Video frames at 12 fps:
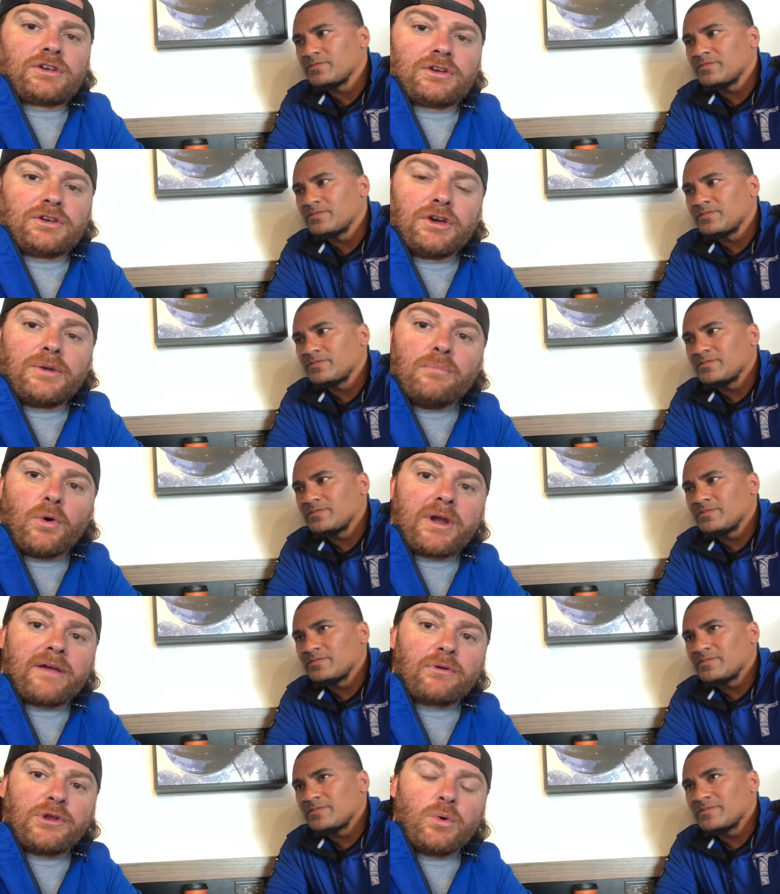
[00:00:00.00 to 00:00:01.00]
Speaker 1: Good
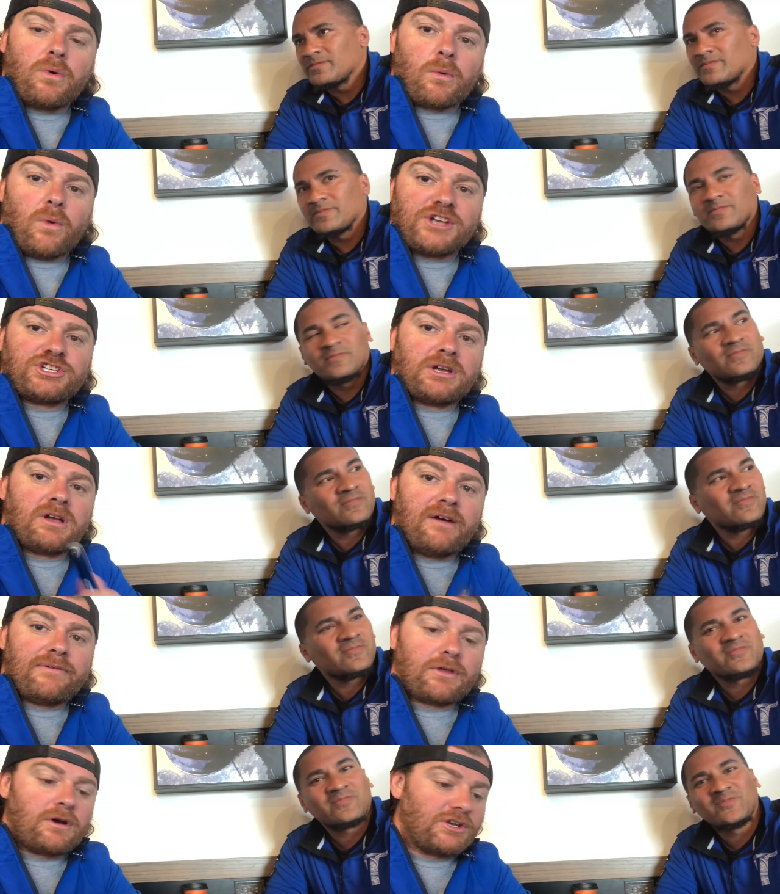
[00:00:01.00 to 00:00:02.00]
morning, everyone. You are watching
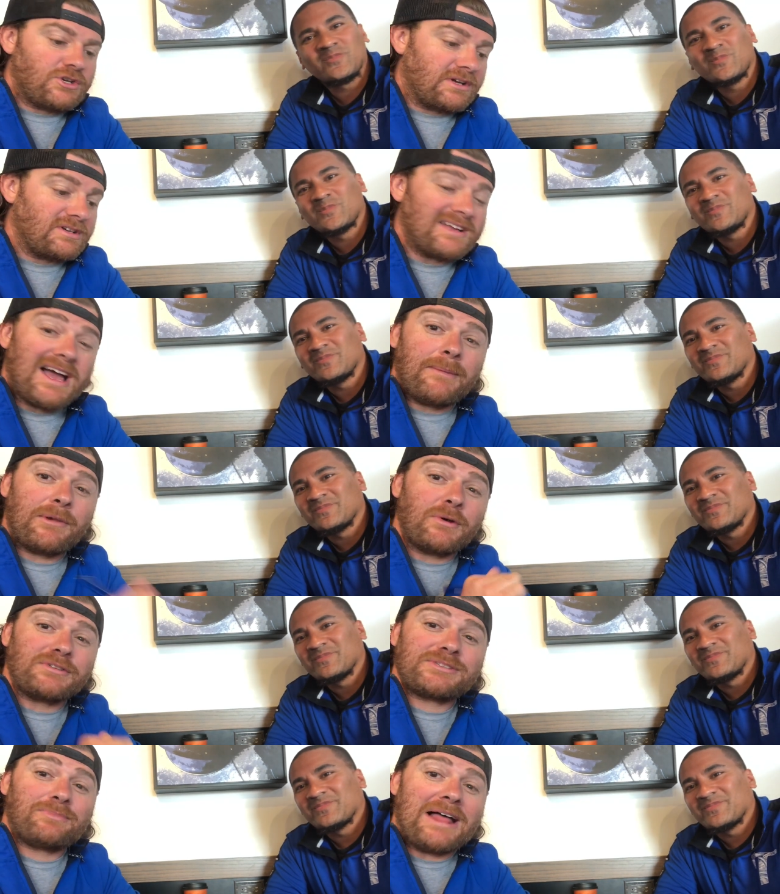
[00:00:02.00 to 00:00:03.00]
Coffee with Contractors. I'm your
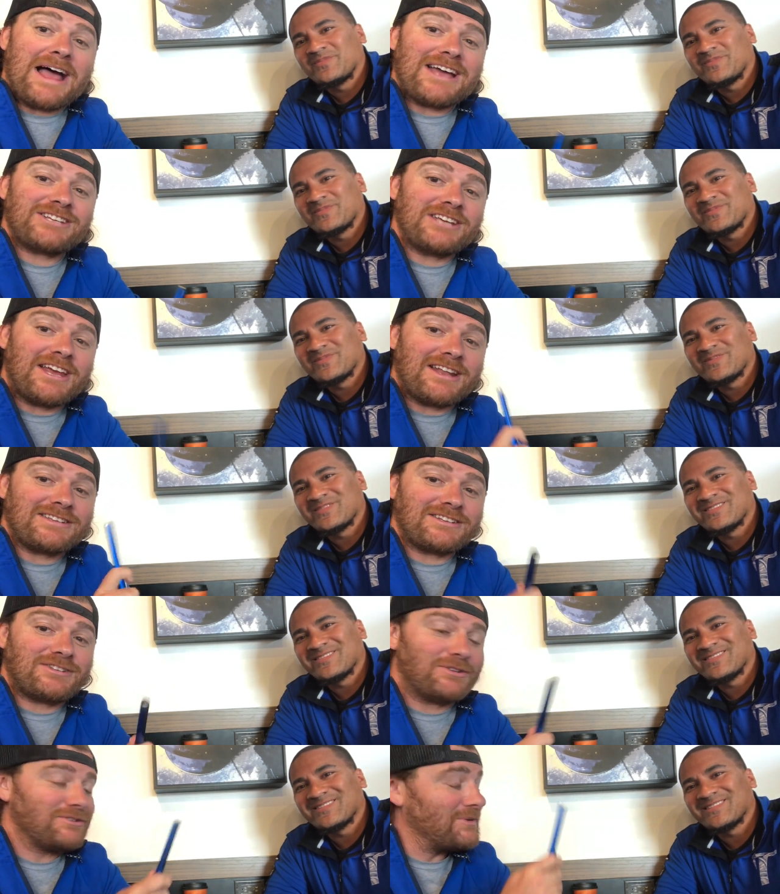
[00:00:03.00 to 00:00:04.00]
host, Splash, and as I
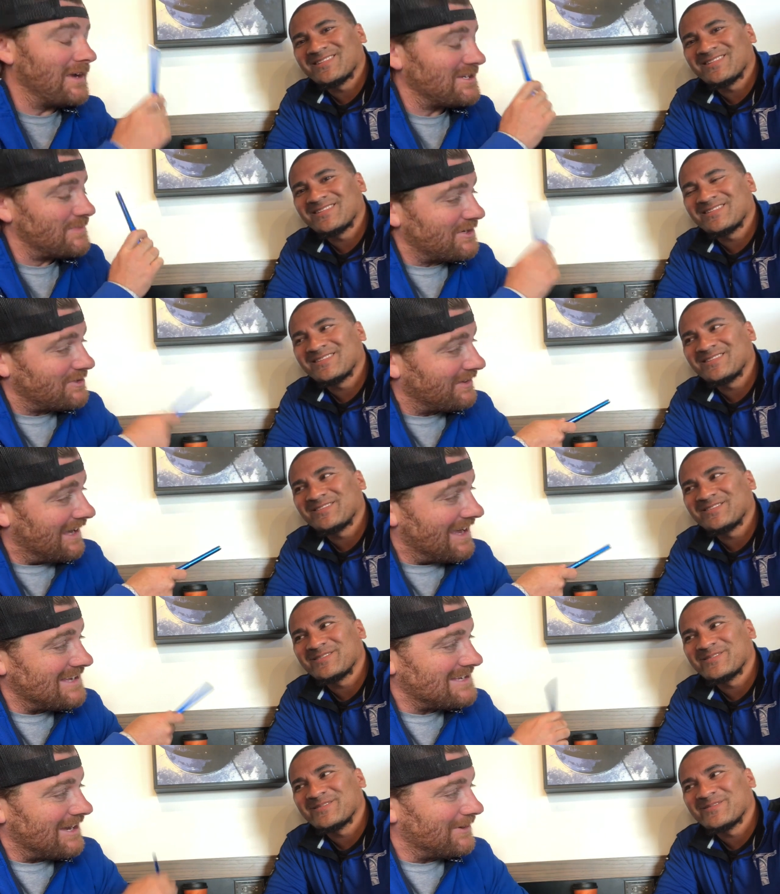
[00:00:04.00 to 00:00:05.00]
told you, I had a special
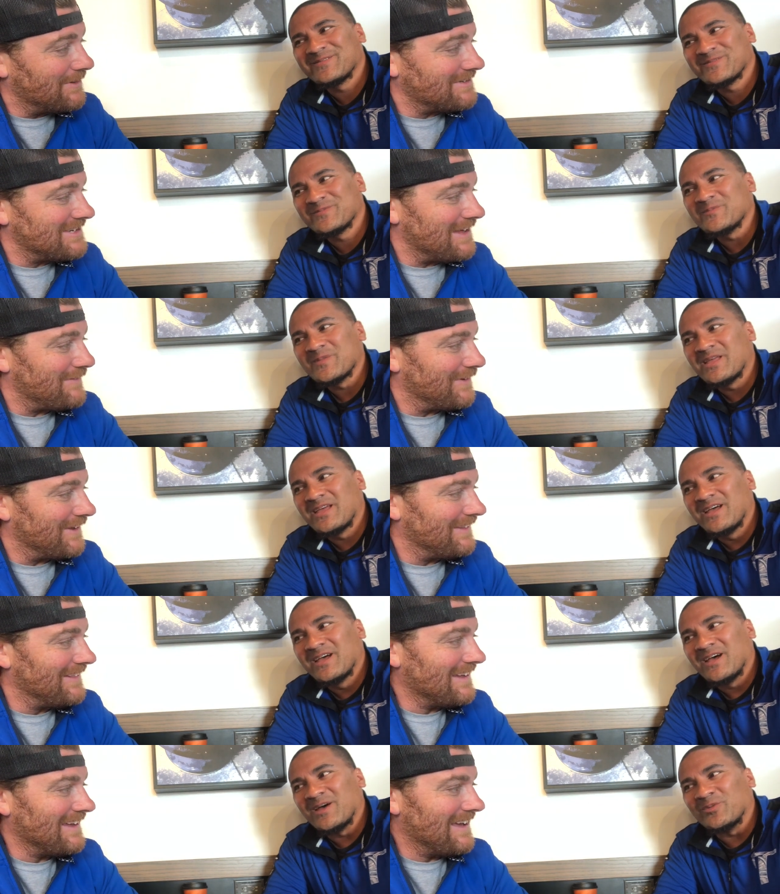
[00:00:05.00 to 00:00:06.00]
guest. How you doing today,
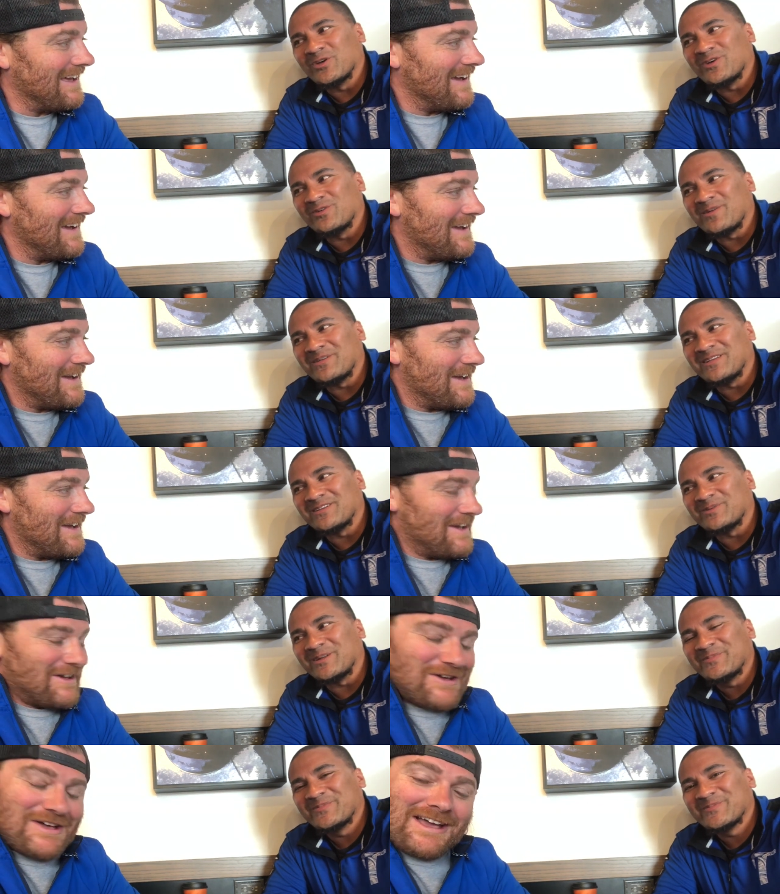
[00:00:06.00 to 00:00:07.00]
Phil?
Speaker 2: I'm good, Robbie. Thanks,
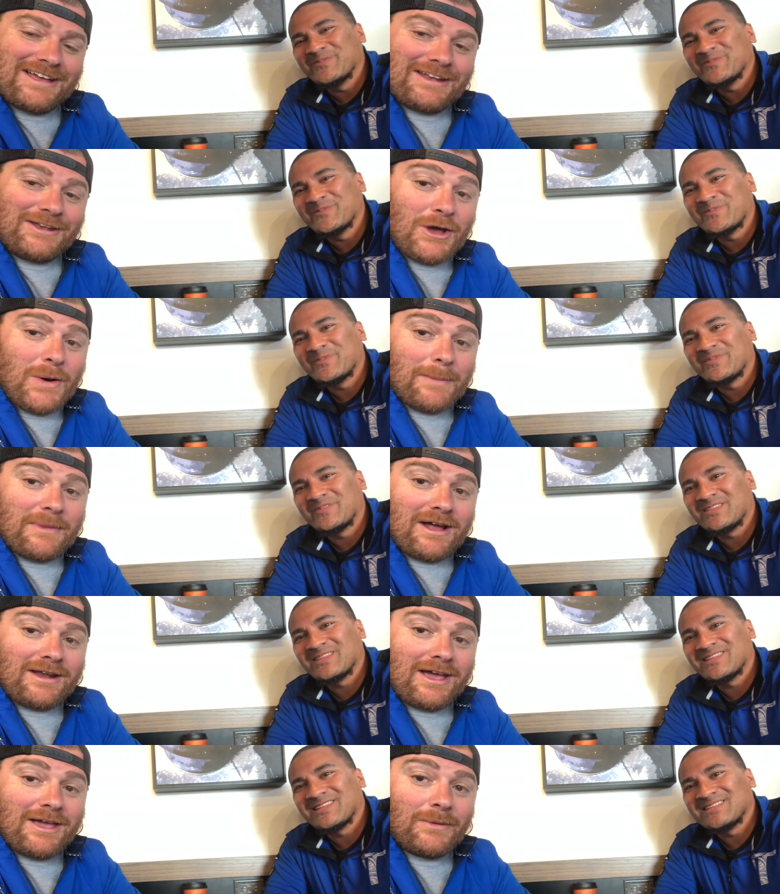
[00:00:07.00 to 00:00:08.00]
buddy.
Speaker 1: No, I'm
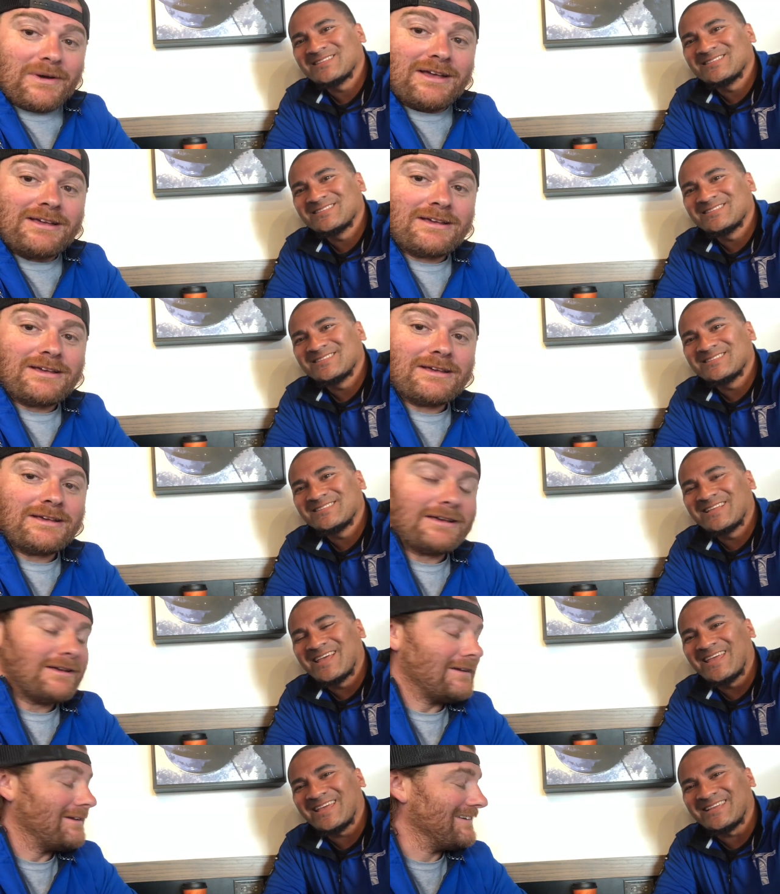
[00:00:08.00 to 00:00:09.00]
not in Iowa.
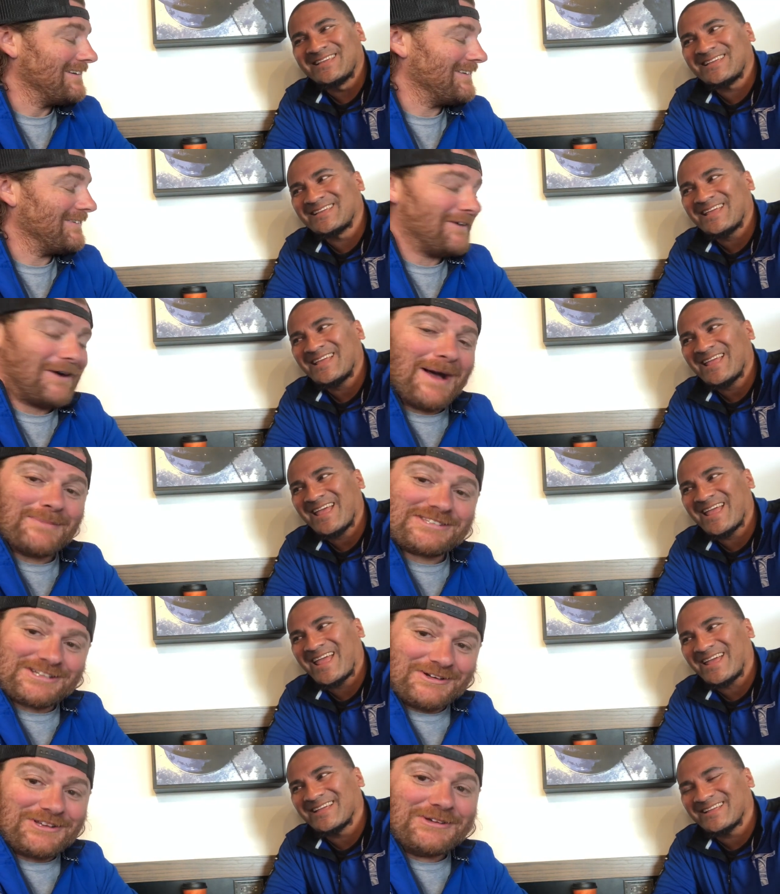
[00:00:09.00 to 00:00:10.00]
I'm
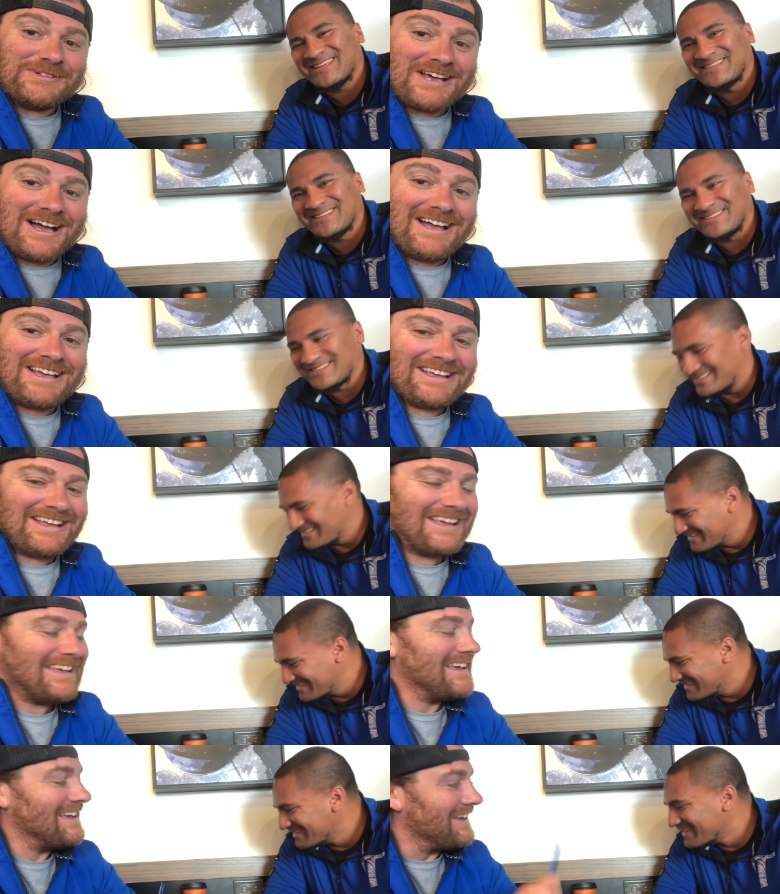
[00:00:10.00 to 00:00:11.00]
still in Utah.
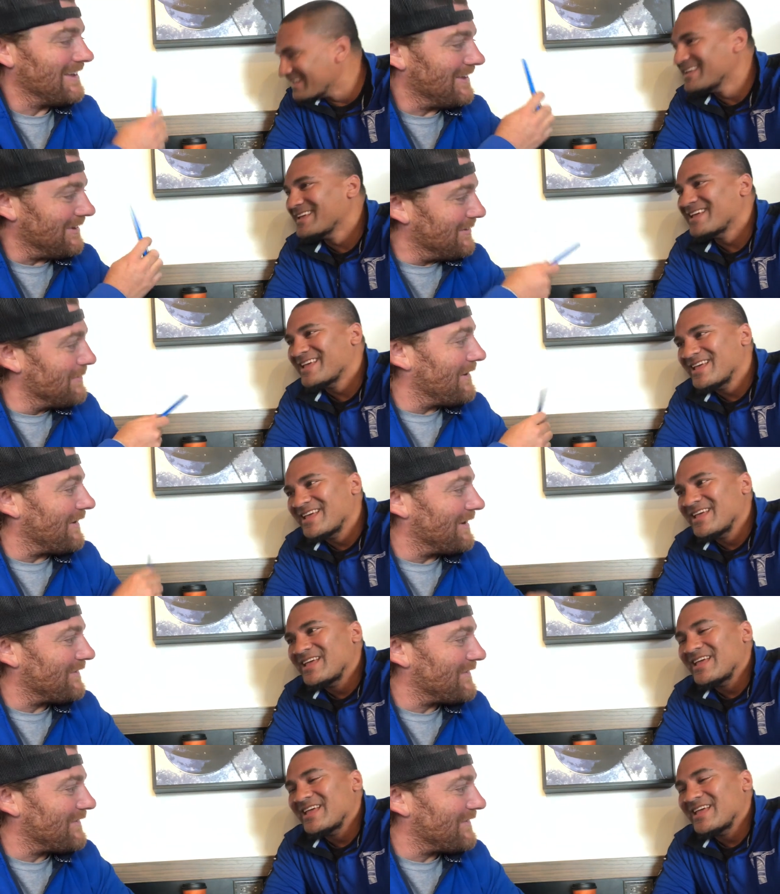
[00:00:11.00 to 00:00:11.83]
You are here